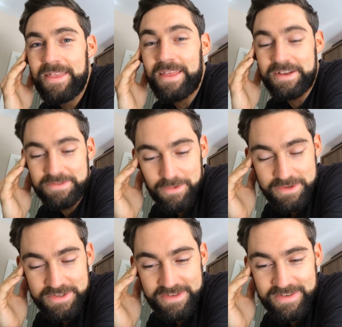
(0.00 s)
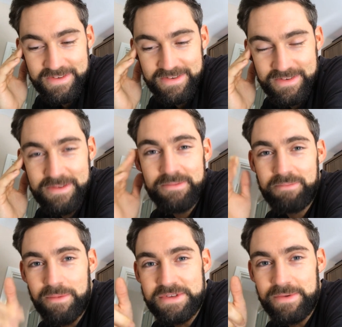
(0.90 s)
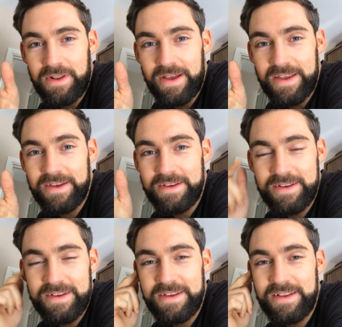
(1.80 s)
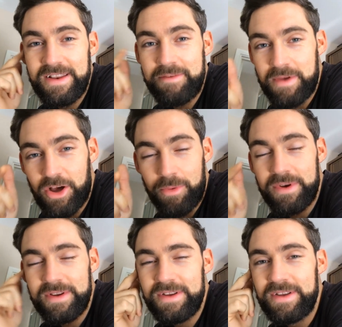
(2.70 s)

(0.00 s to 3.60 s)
thanks for watching. Remember to like, leave me a comment,